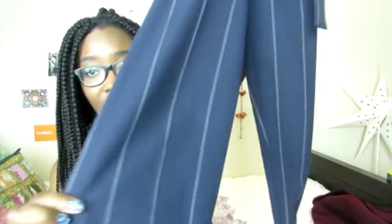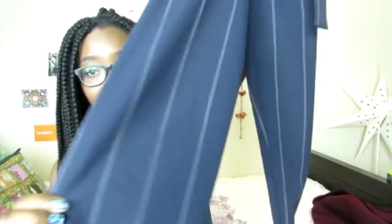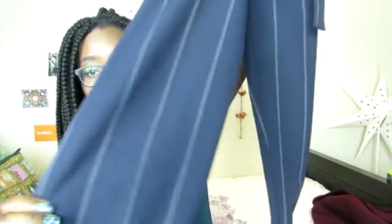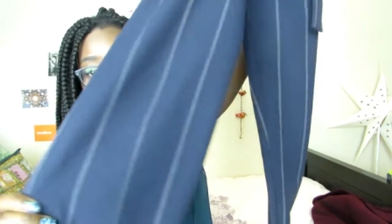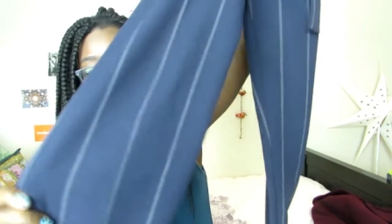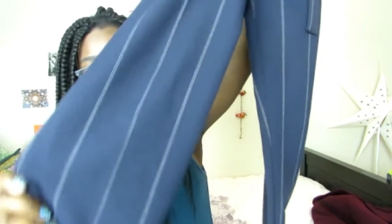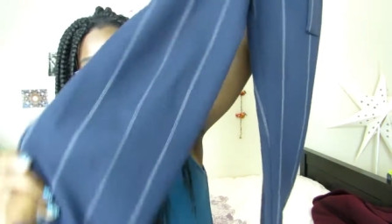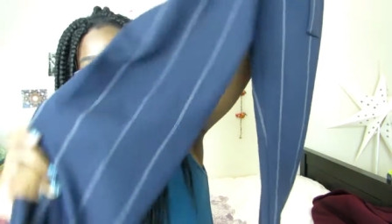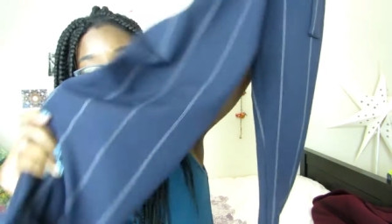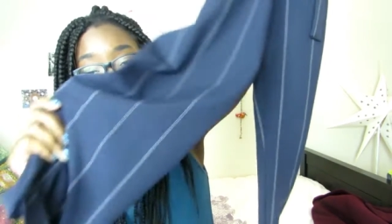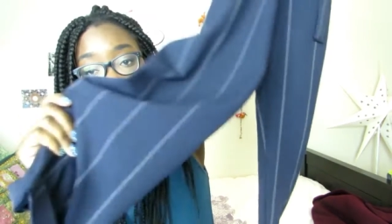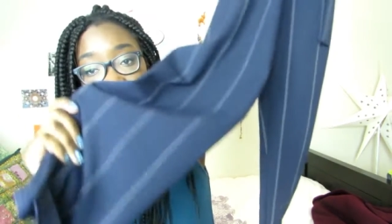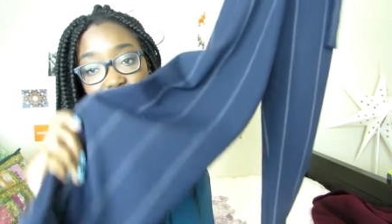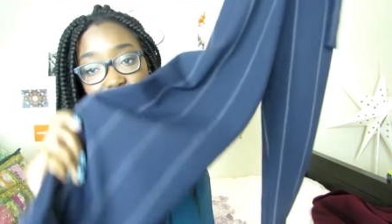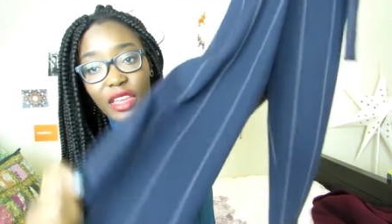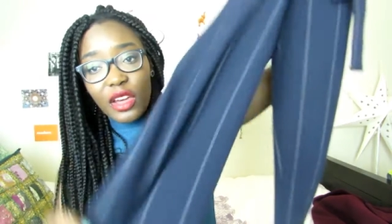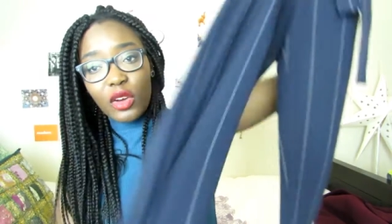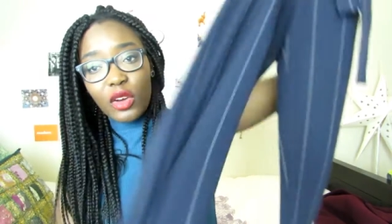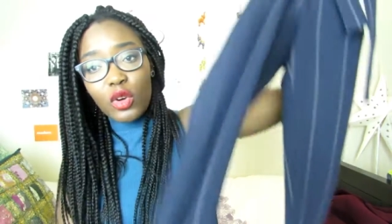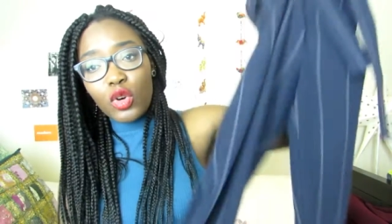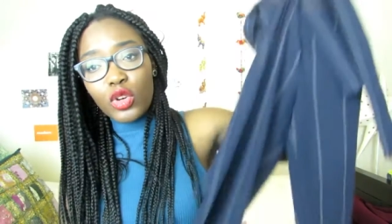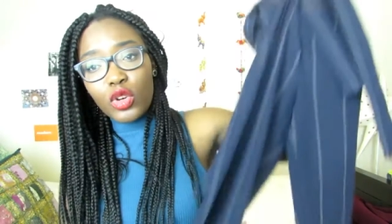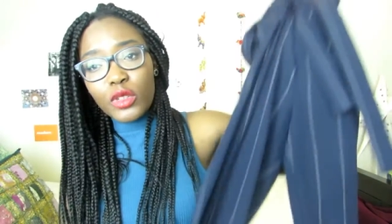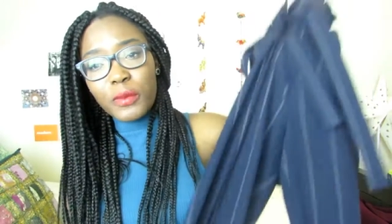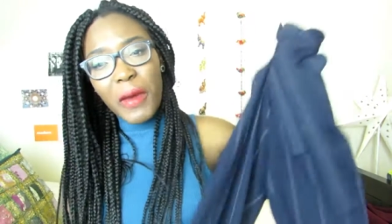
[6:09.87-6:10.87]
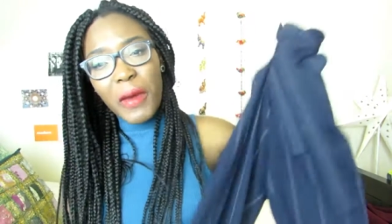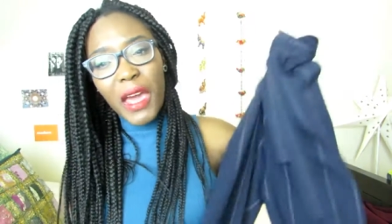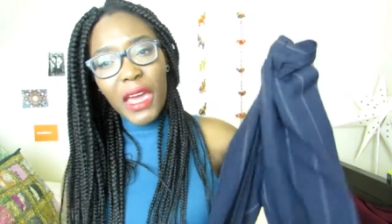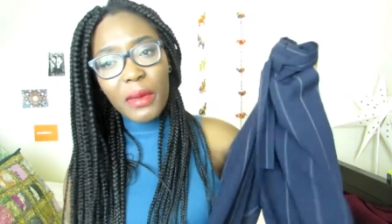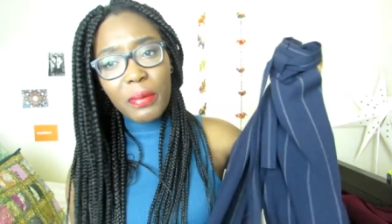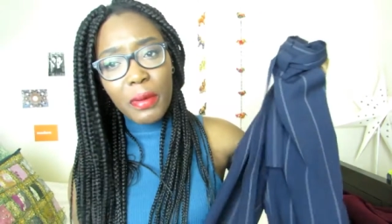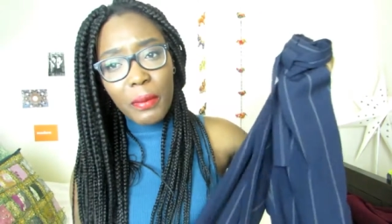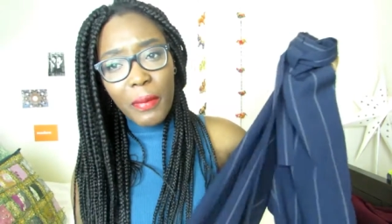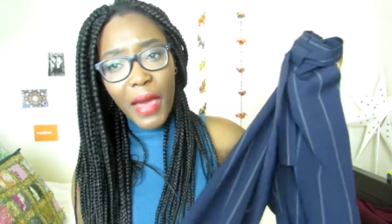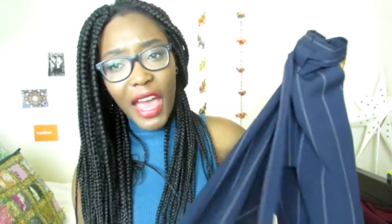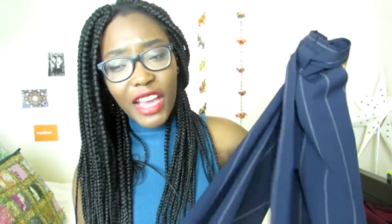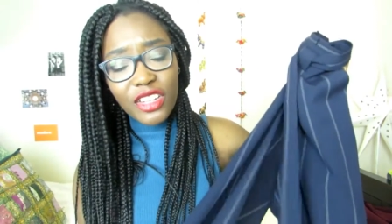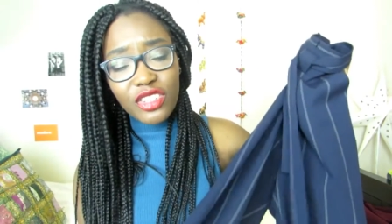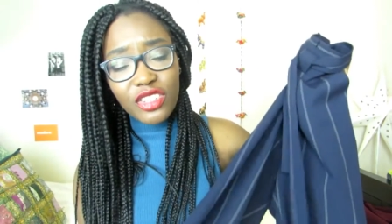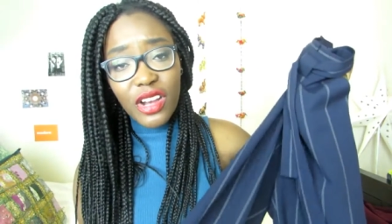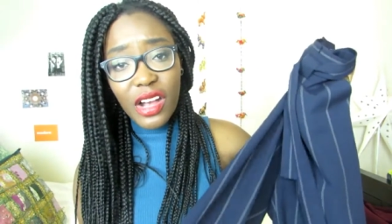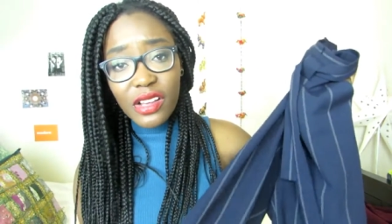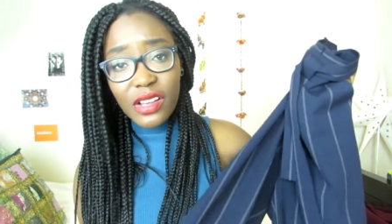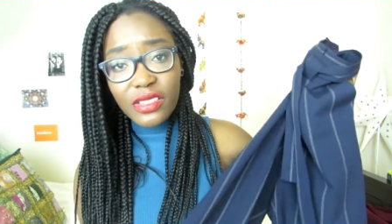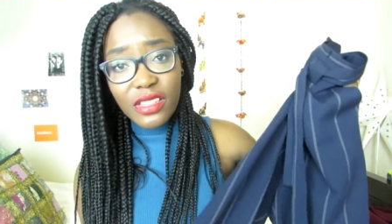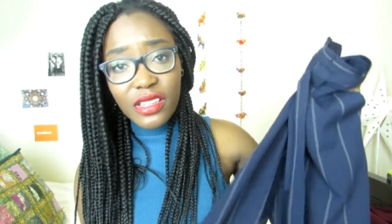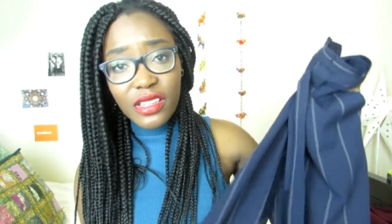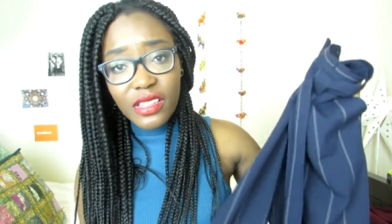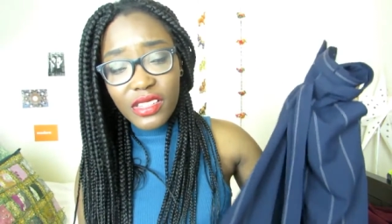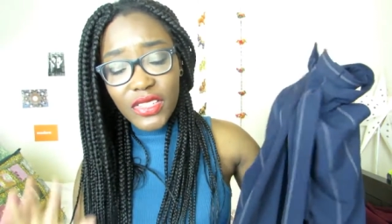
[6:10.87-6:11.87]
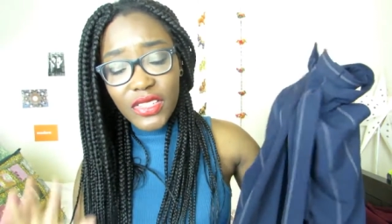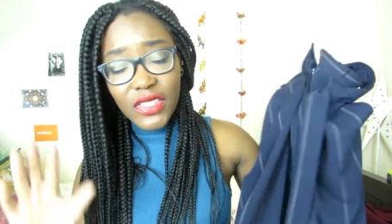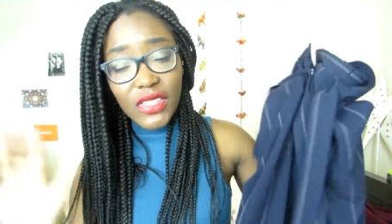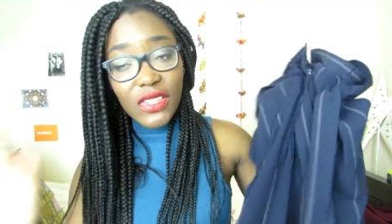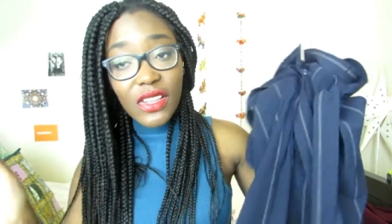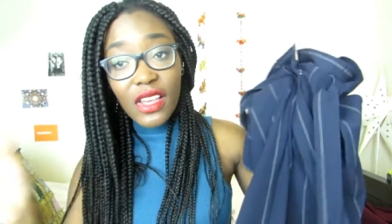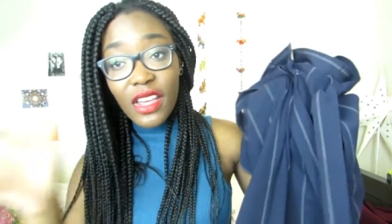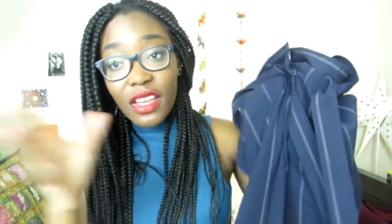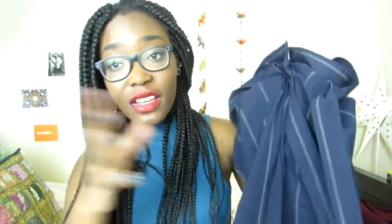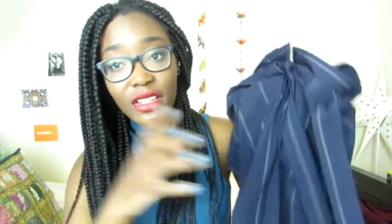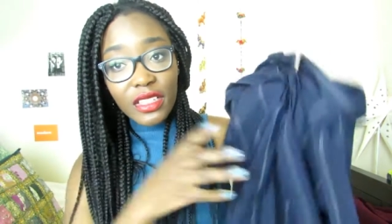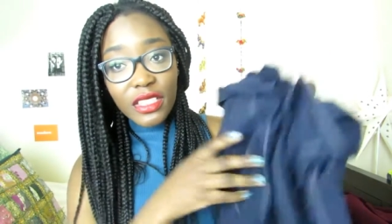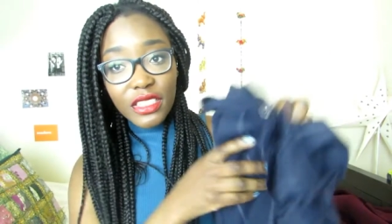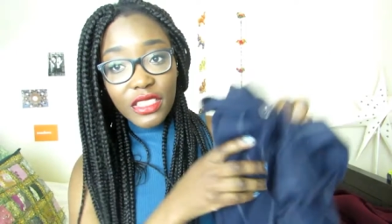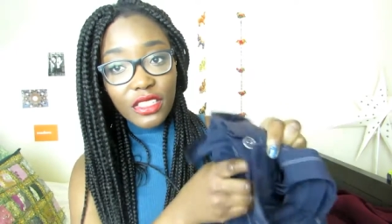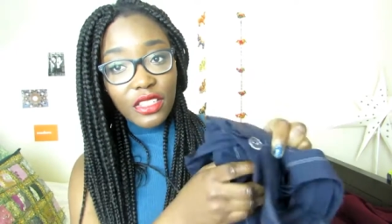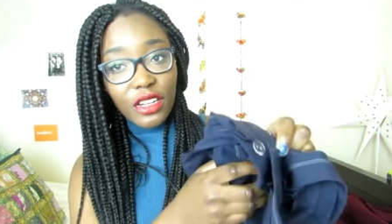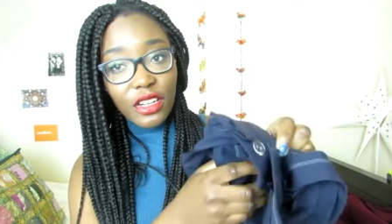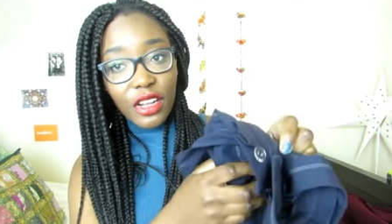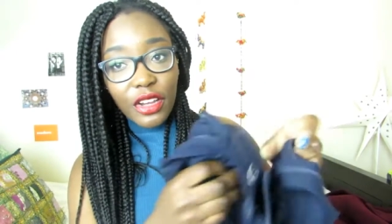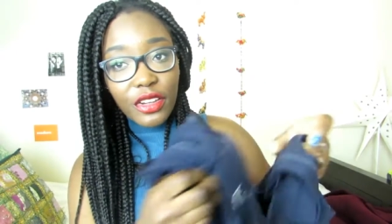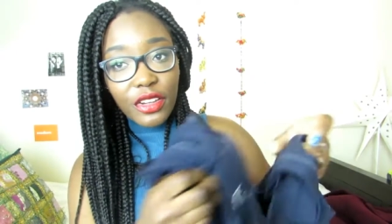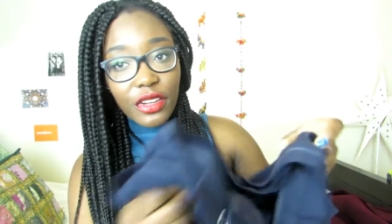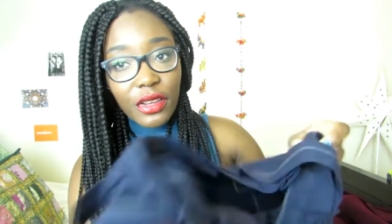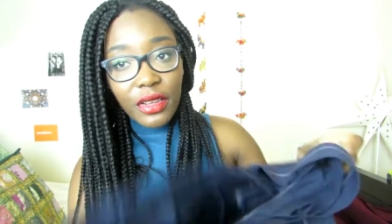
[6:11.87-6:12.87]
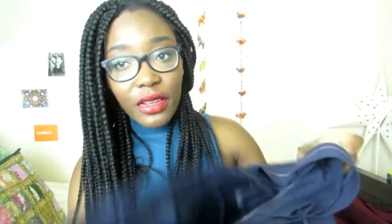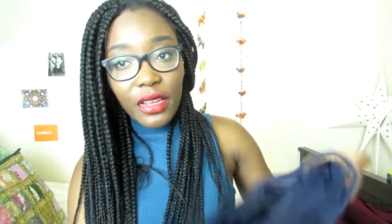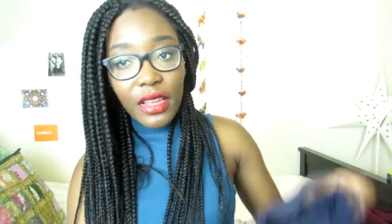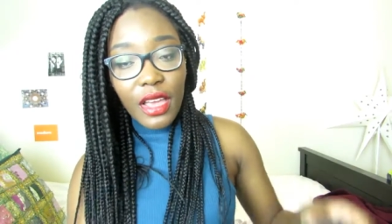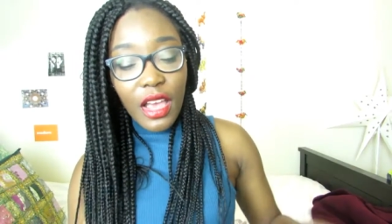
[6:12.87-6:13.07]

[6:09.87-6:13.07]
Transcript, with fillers: I found out they're called paper bag trousers. I don't know.